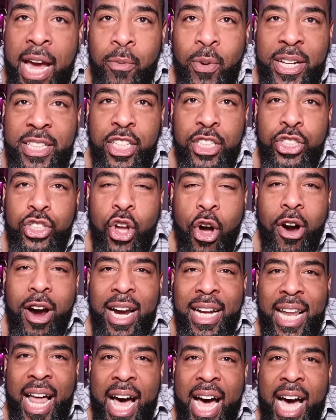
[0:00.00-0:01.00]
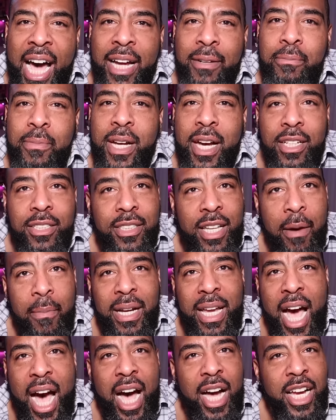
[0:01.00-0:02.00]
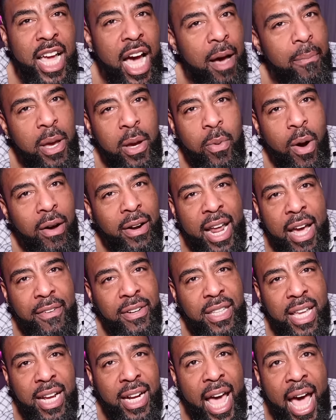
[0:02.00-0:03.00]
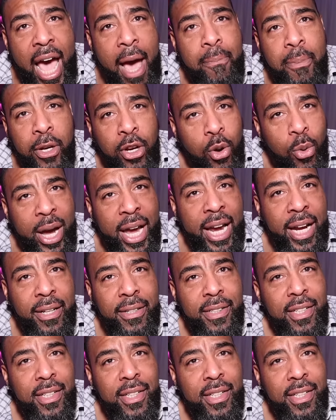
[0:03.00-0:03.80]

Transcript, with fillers: with the storyline, because some of y'all, y'all be wanting everything to happen quick.